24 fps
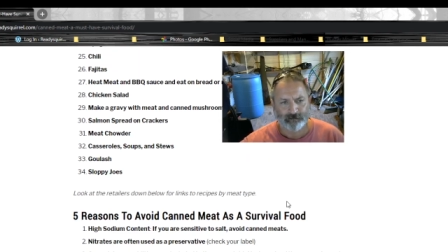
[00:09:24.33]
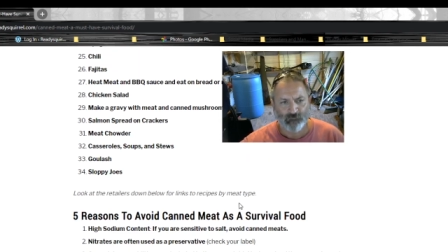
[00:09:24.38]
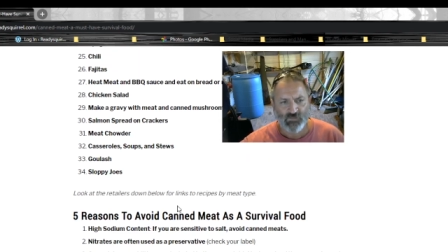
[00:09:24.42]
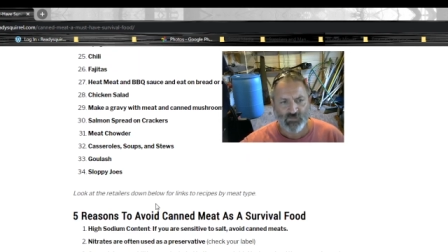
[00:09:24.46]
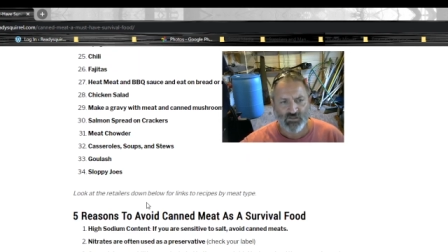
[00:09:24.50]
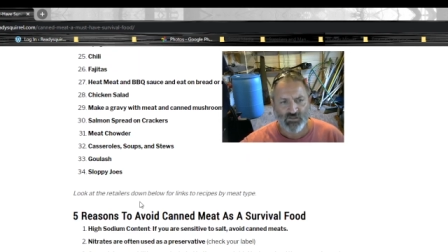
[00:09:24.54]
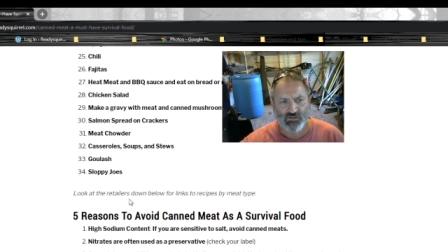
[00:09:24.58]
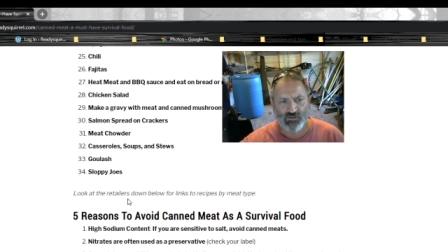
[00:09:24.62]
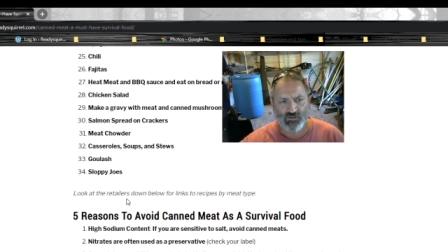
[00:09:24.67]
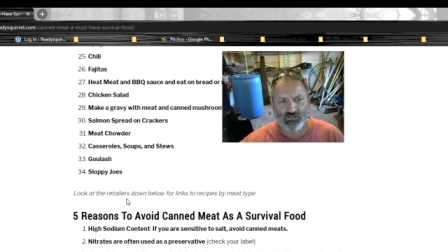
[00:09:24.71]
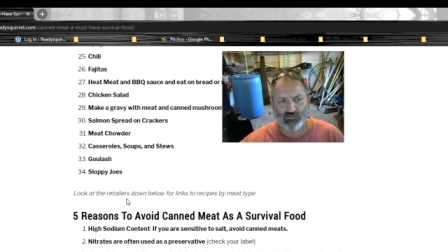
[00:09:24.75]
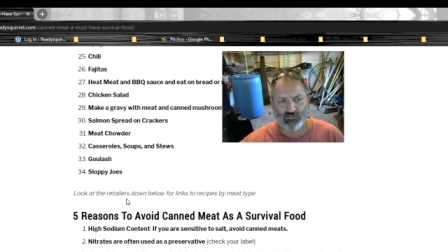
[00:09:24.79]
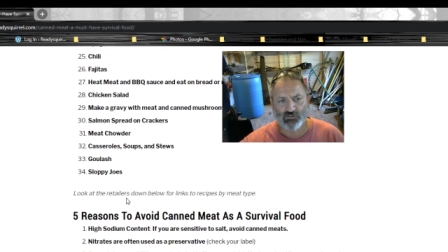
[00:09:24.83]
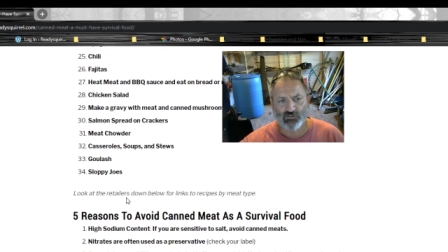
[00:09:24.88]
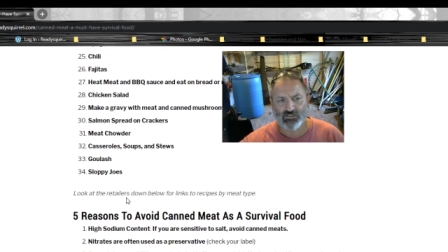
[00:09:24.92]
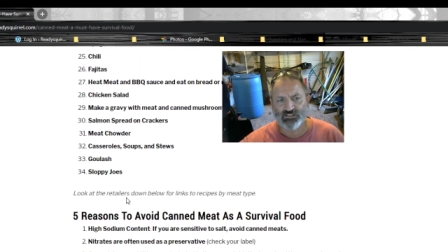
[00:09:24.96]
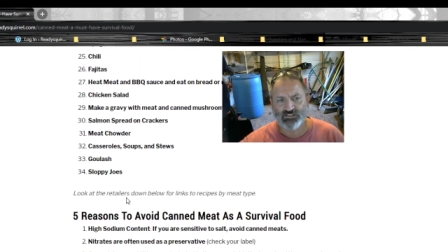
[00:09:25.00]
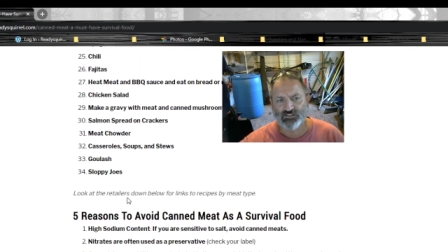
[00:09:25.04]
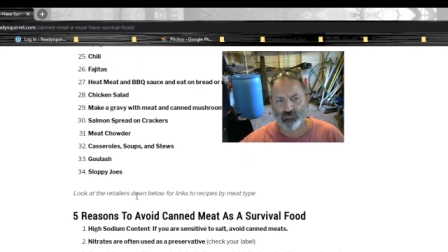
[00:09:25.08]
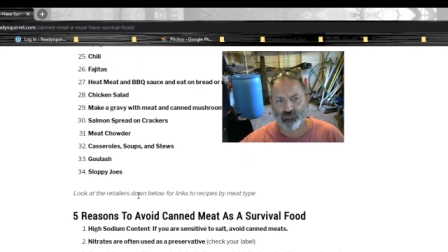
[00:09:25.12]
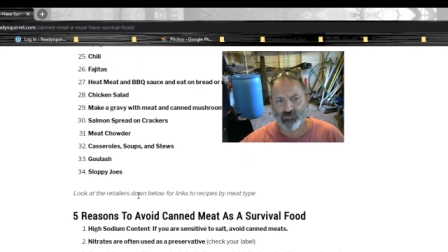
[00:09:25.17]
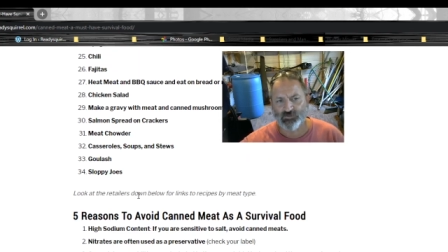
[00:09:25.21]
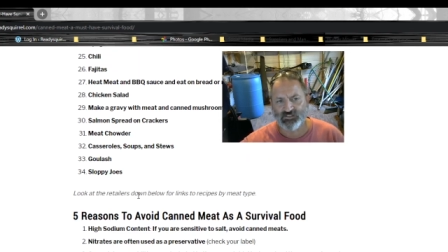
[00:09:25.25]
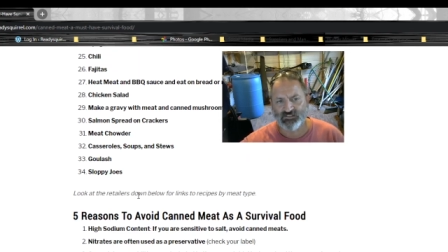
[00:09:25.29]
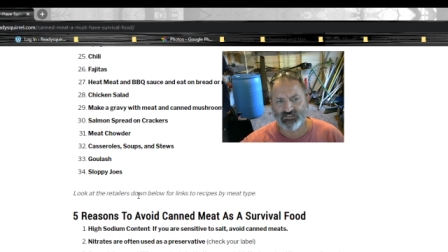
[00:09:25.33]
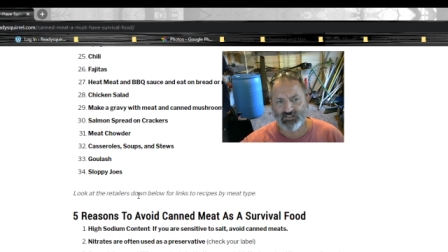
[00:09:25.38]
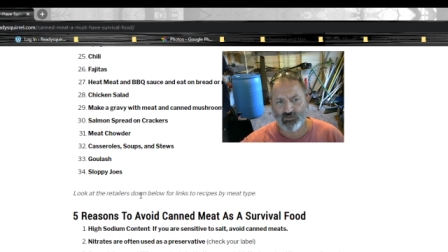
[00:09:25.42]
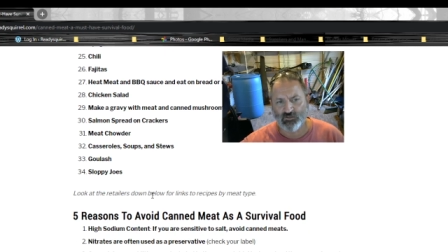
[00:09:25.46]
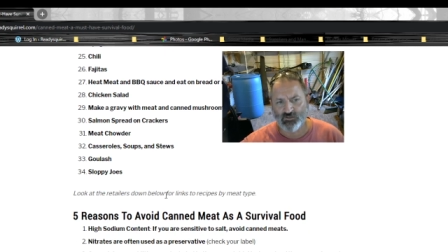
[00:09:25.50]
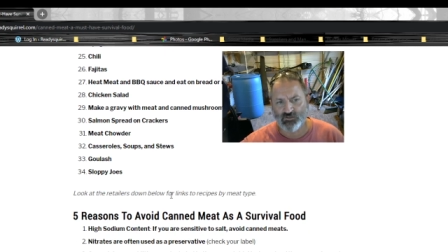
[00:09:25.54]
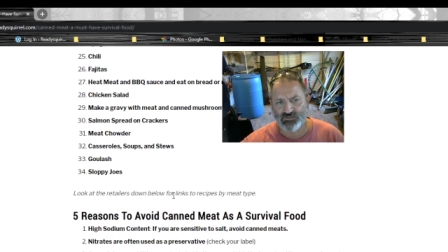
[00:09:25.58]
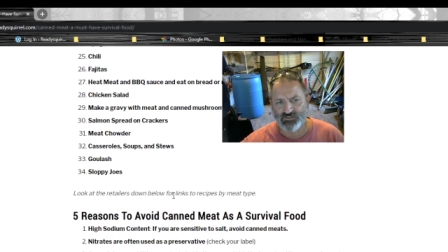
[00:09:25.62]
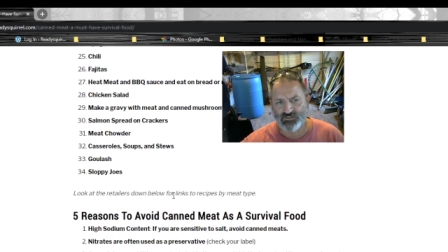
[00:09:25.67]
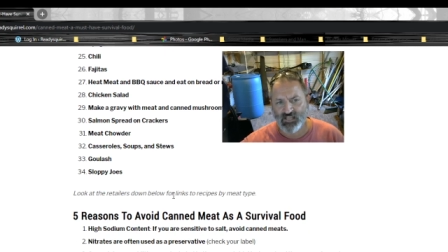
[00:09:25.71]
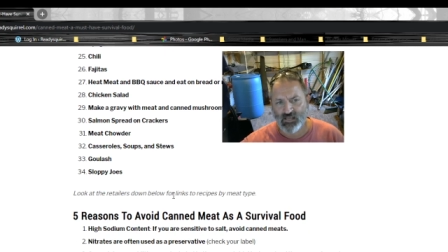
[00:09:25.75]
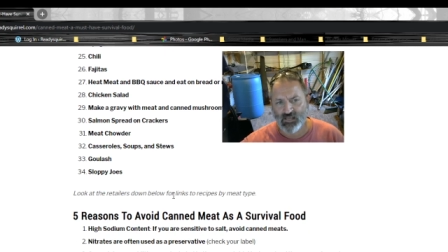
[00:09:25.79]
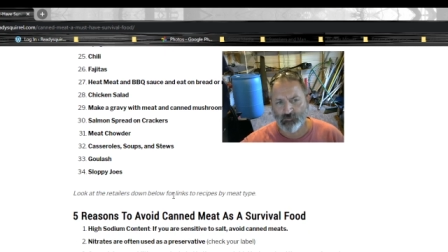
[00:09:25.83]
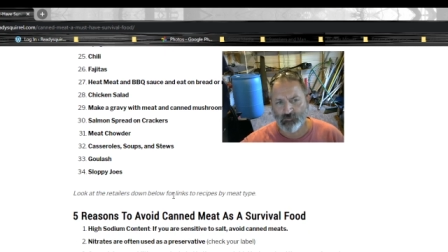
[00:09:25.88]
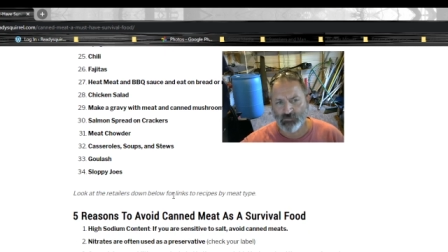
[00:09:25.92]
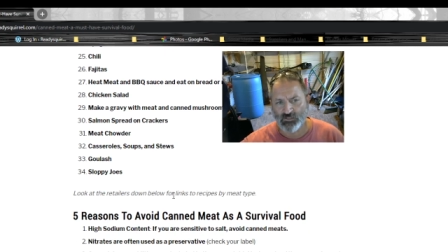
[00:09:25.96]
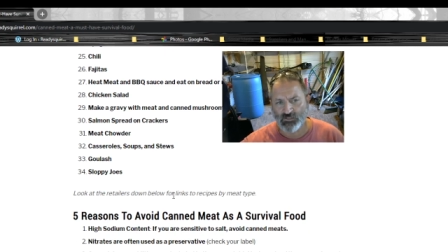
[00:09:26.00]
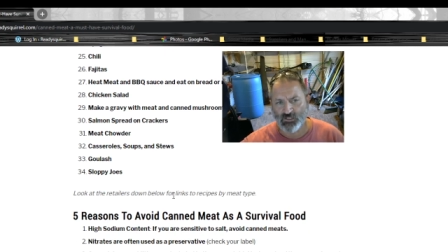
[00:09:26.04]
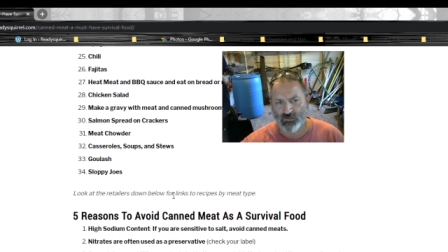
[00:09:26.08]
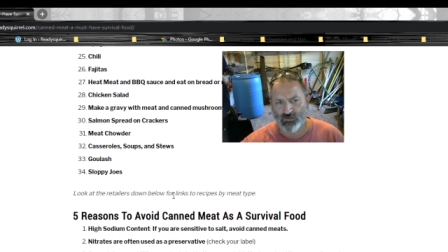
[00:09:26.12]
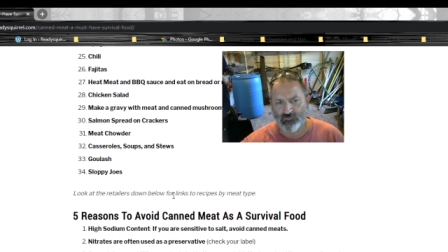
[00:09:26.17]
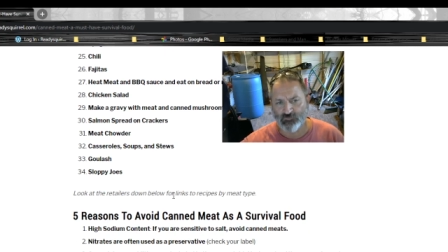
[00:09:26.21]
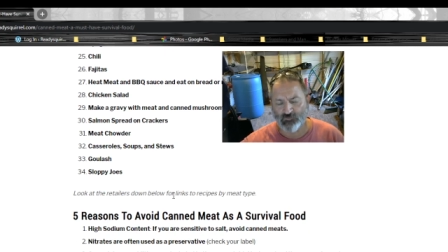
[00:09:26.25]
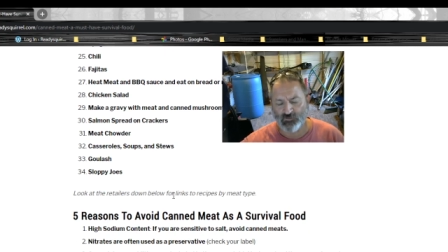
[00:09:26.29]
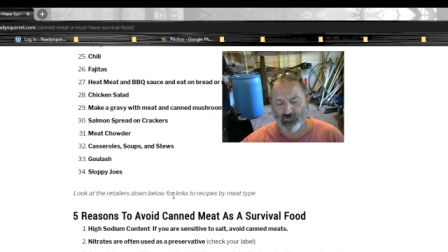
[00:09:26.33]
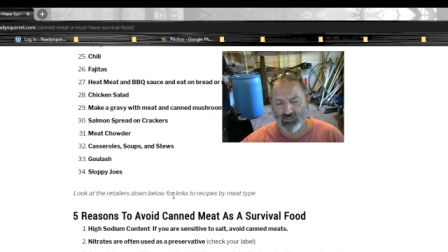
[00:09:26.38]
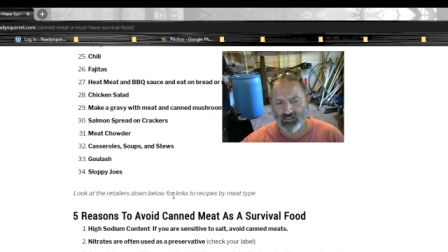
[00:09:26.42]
you can look at the retailers down below for